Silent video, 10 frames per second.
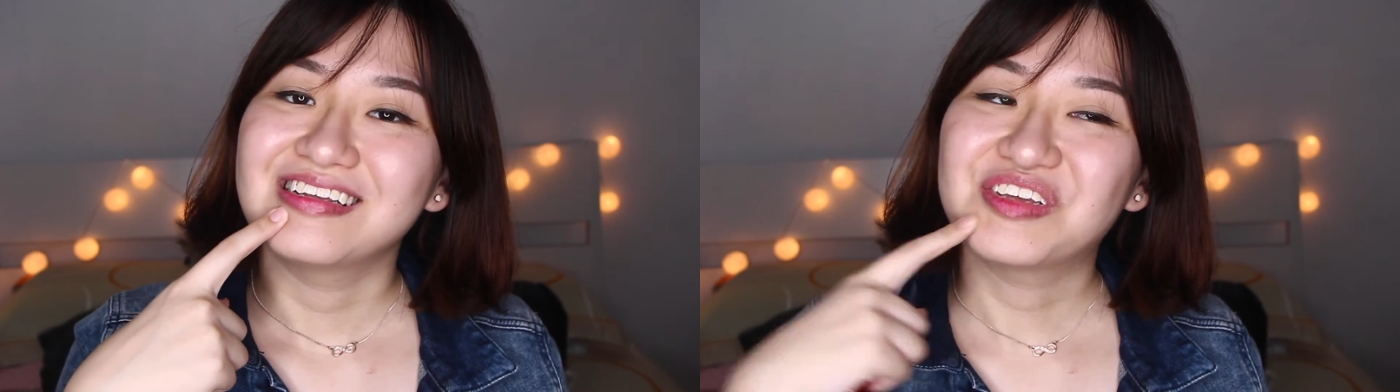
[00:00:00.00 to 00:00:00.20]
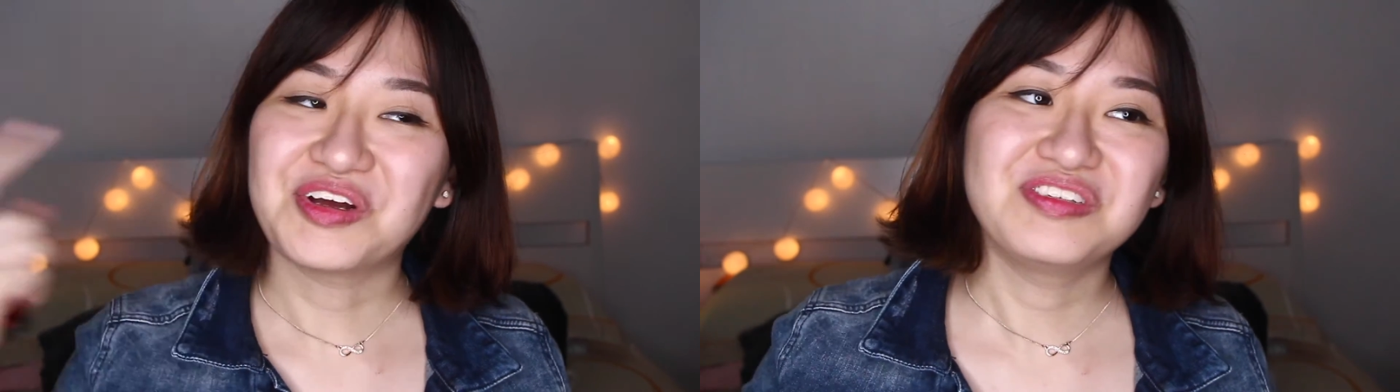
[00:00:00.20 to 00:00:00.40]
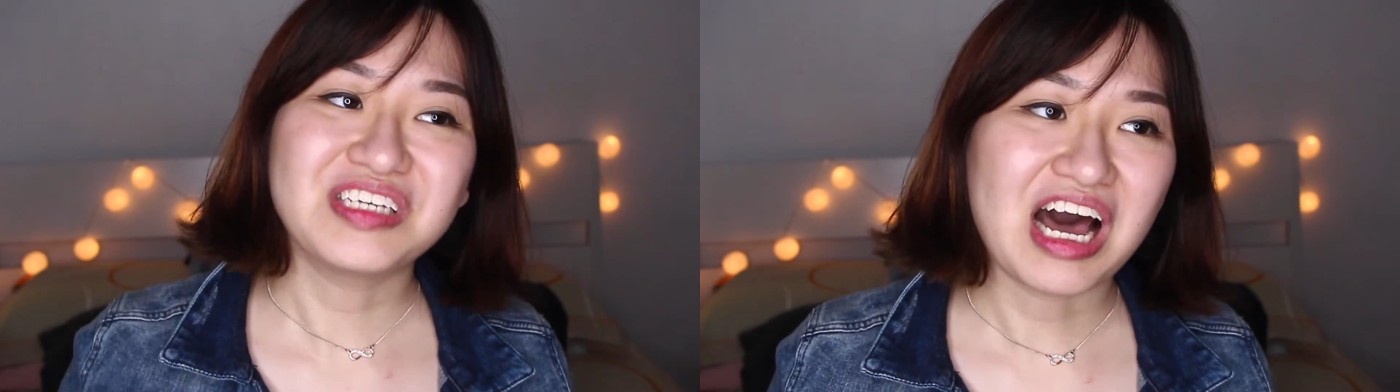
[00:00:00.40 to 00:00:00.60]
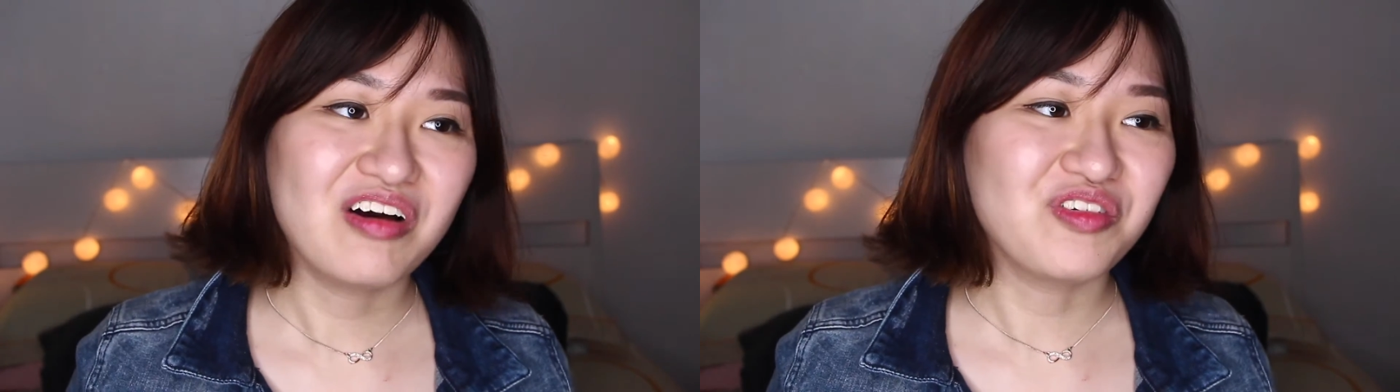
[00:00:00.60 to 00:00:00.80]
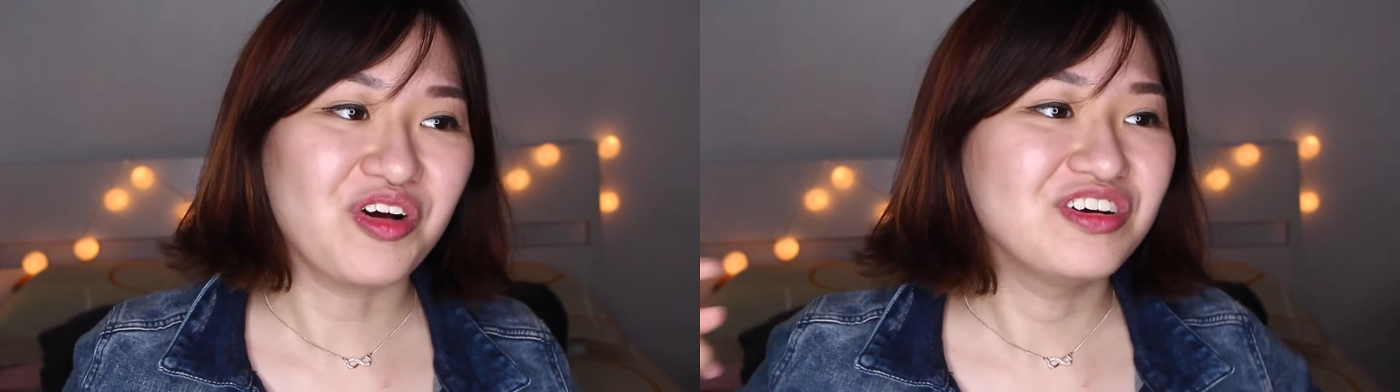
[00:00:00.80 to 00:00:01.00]
turns
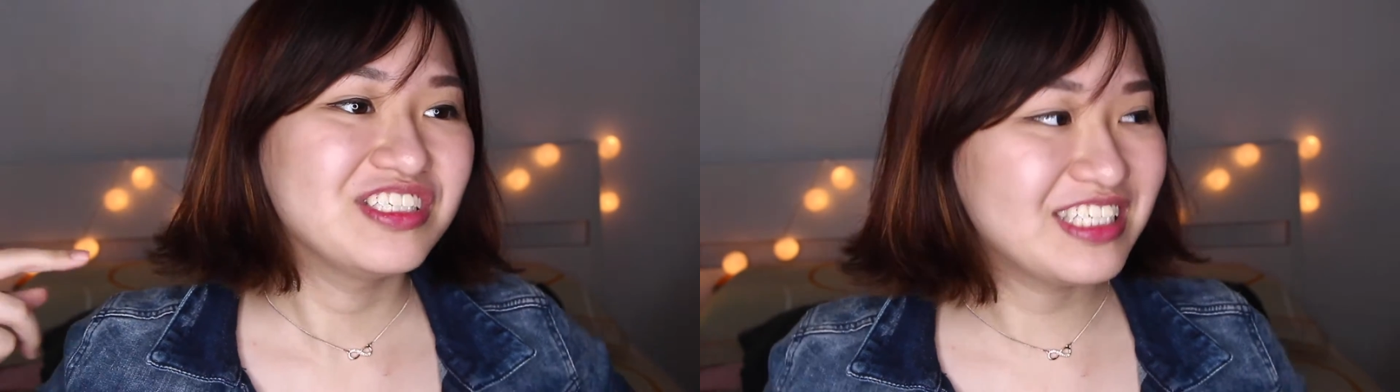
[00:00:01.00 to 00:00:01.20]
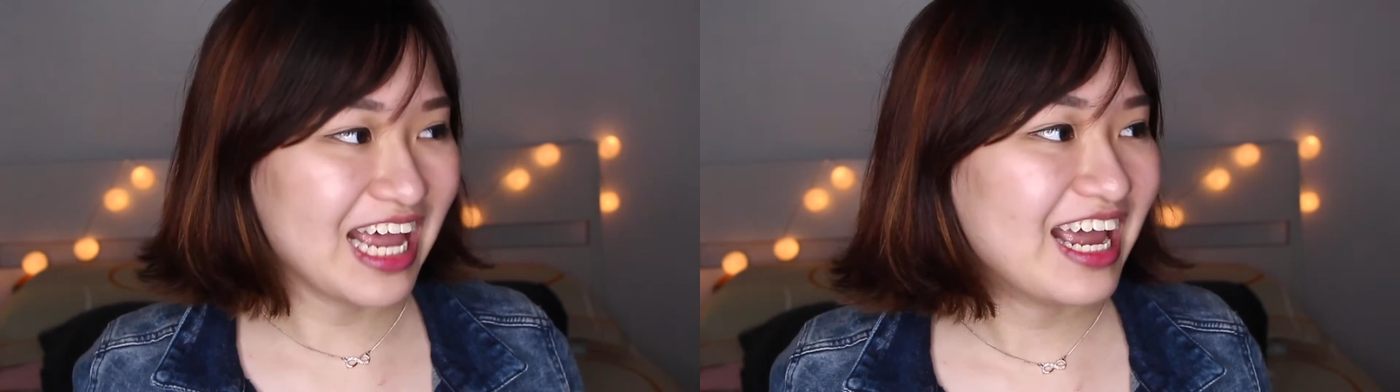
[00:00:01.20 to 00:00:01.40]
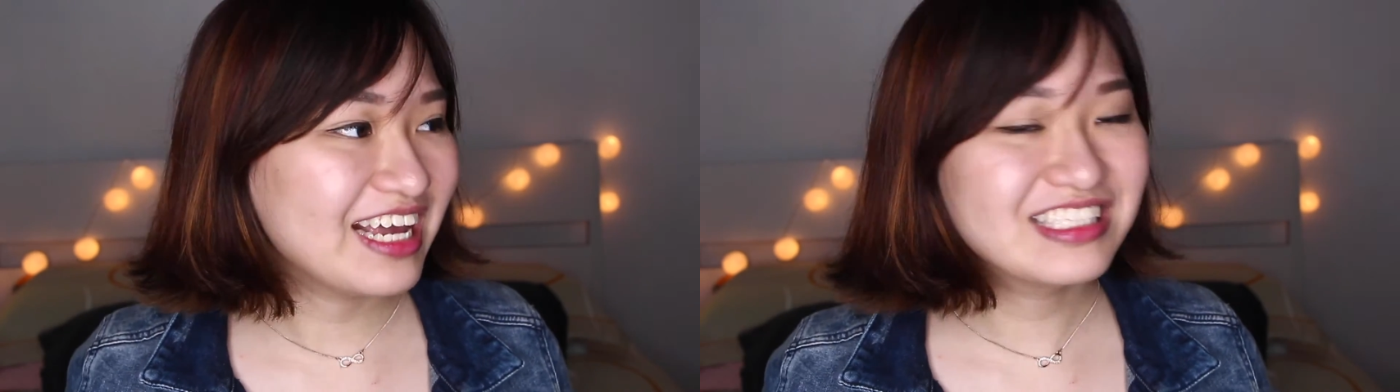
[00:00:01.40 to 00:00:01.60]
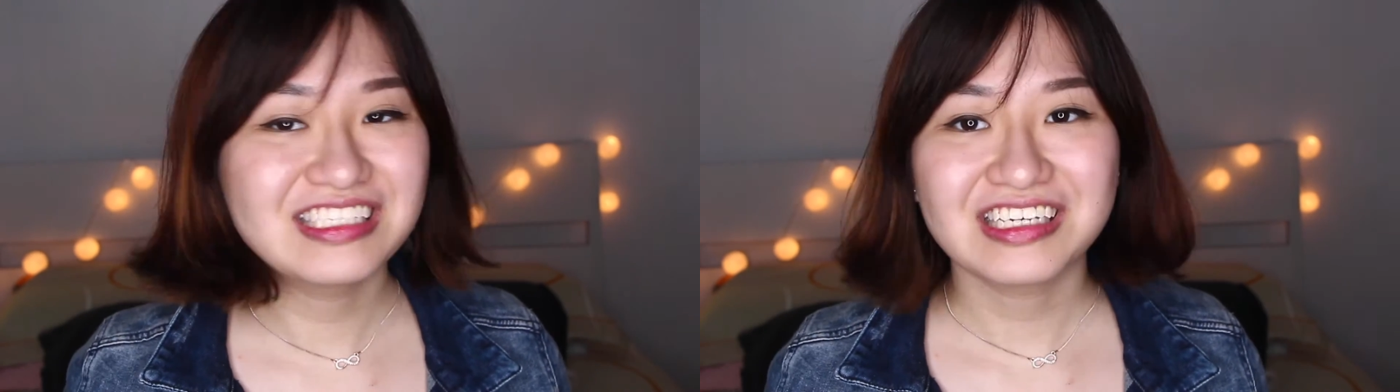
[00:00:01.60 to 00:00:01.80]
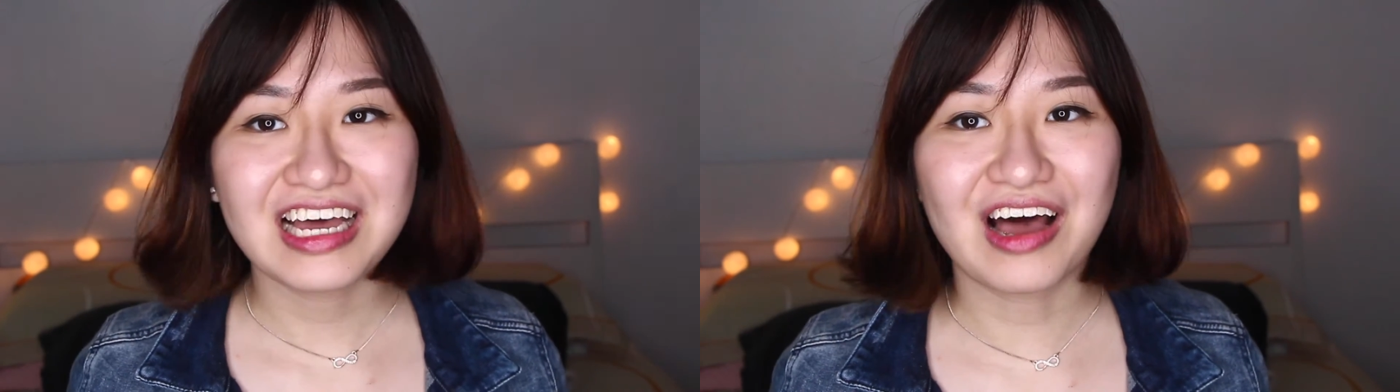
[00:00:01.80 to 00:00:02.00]
out or
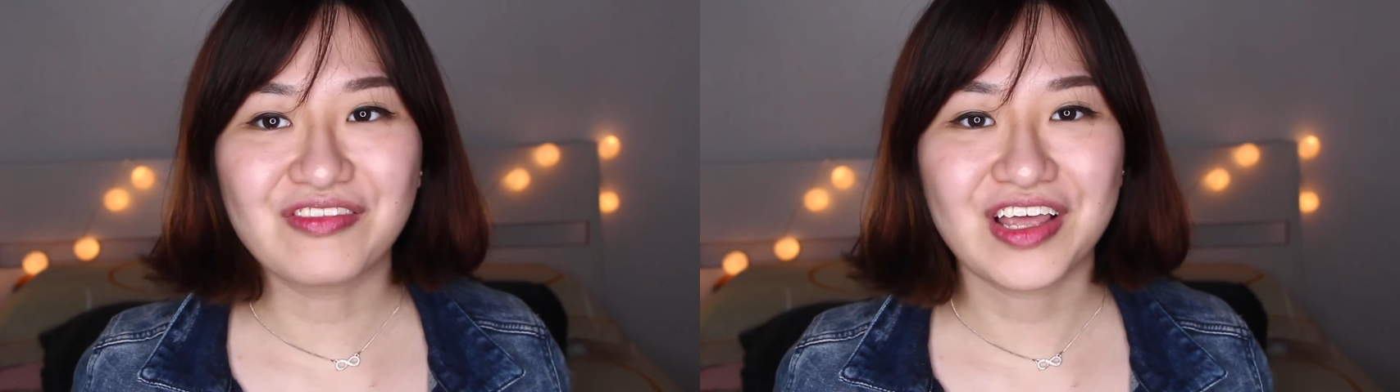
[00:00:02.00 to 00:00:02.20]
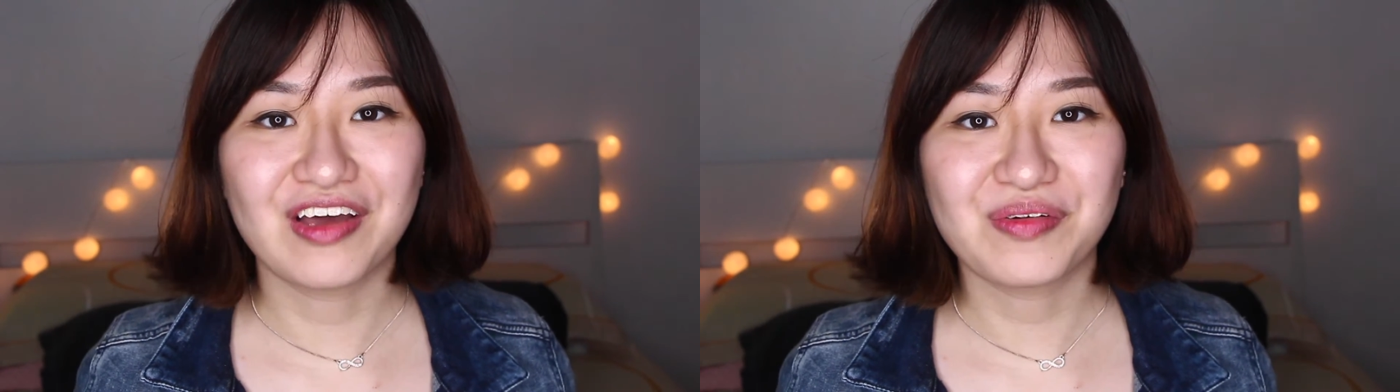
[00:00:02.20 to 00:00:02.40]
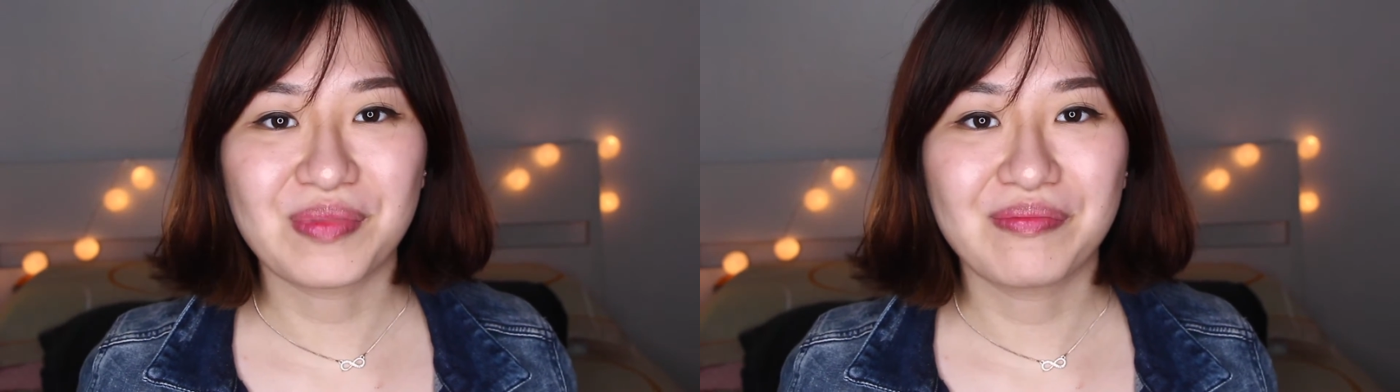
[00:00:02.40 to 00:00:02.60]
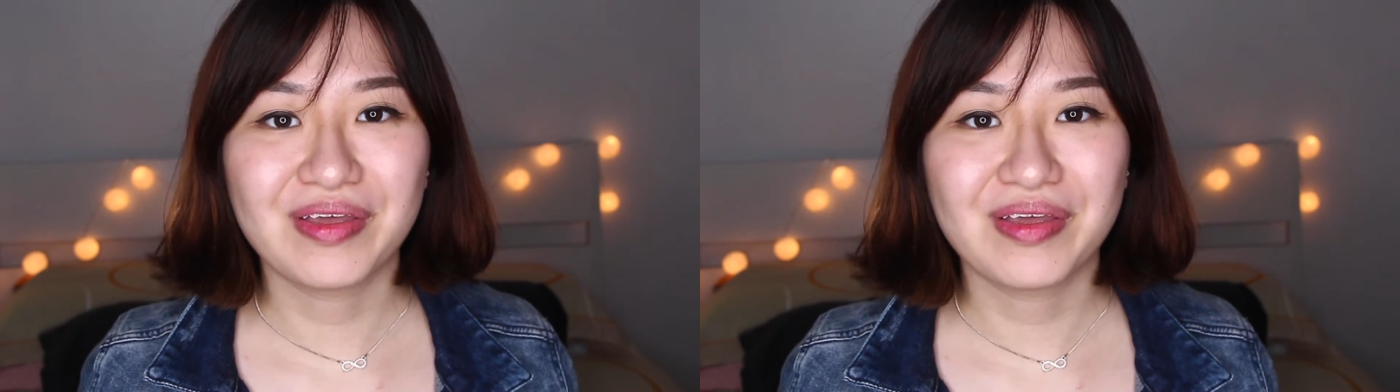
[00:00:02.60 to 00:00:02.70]
stays after having my